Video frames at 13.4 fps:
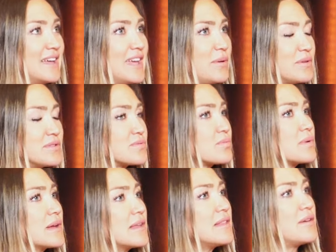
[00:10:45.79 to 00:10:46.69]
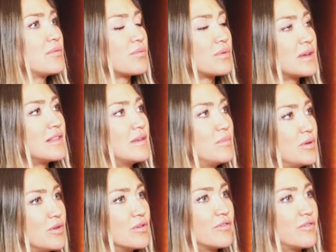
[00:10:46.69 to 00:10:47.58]
it was really really
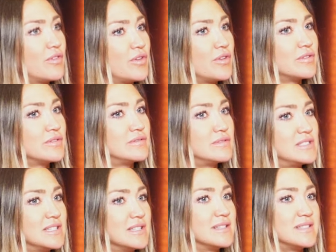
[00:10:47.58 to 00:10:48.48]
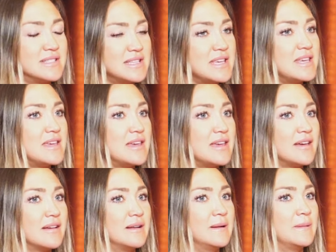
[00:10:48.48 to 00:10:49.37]
beautiful to
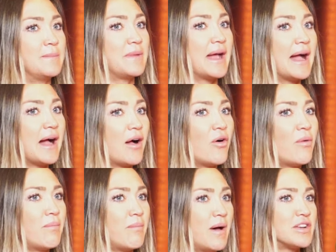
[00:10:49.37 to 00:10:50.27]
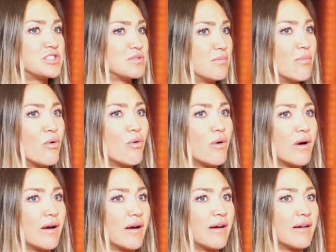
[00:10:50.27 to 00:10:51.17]
see how much
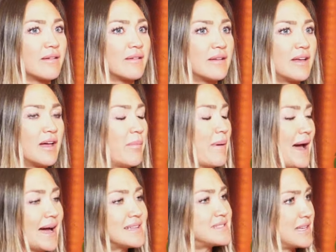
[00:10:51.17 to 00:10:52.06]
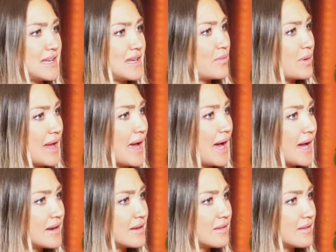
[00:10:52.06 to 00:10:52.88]
more capacity we had.